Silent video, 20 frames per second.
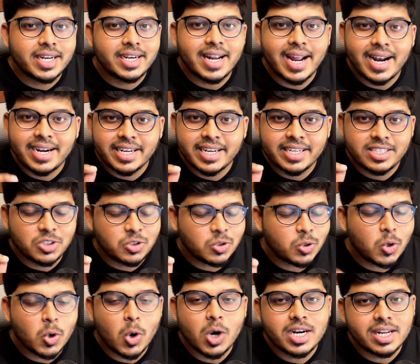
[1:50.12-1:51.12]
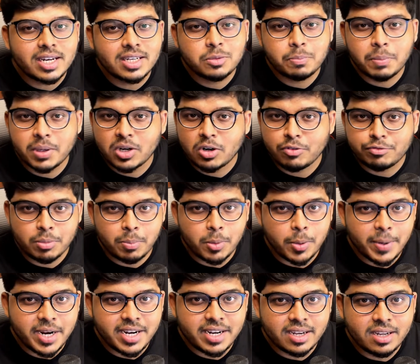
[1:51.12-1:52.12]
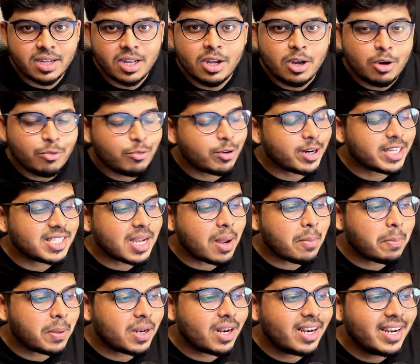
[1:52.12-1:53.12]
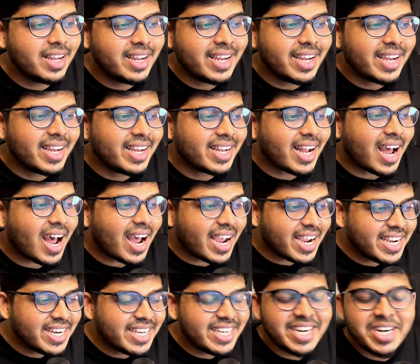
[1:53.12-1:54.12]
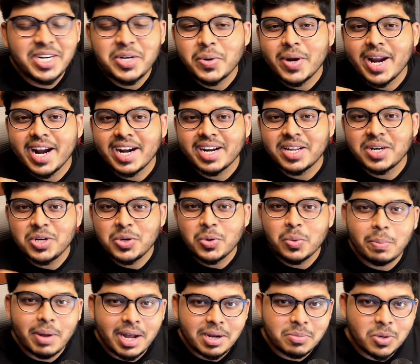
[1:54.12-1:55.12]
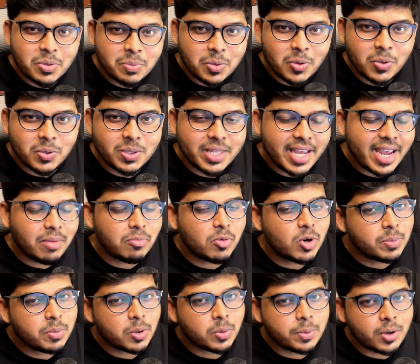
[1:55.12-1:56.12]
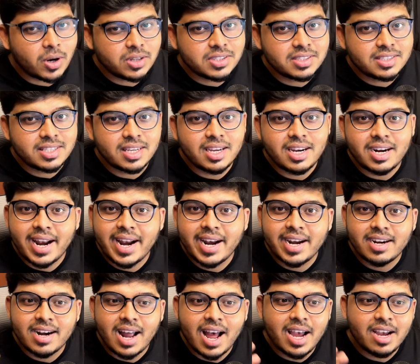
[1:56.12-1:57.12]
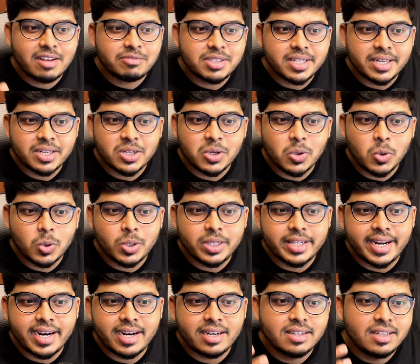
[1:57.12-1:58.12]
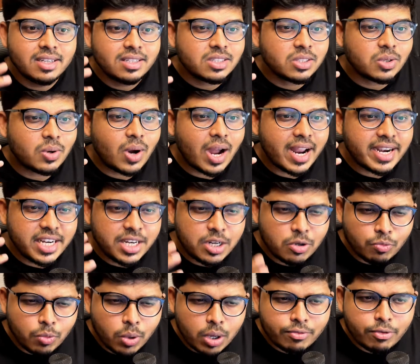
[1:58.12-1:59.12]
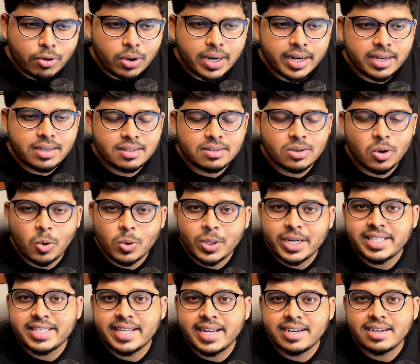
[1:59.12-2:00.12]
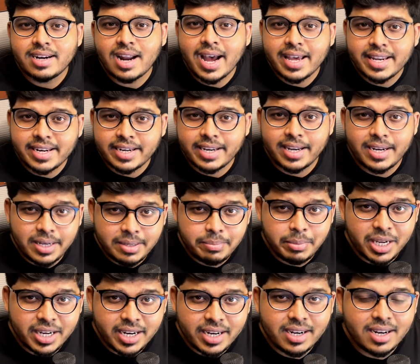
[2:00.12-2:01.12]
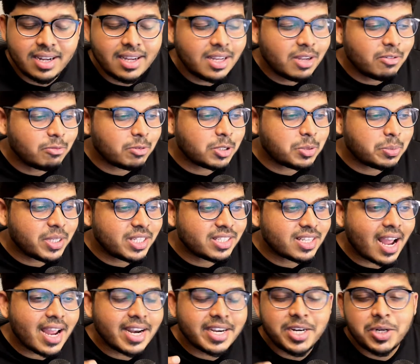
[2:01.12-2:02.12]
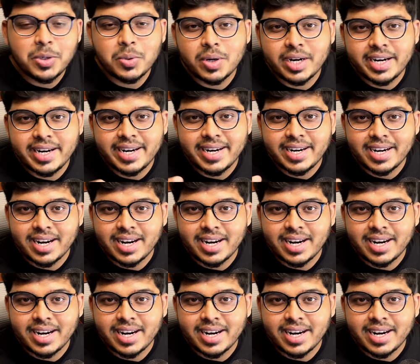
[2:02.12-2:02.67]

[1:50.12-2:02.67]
it and it's not a spur of the moment. For example, I need to get a new MacBook Pro, the M1 Pro processor, and I have set a goal that I need to work for it. Only then I really mean it, which means I need to create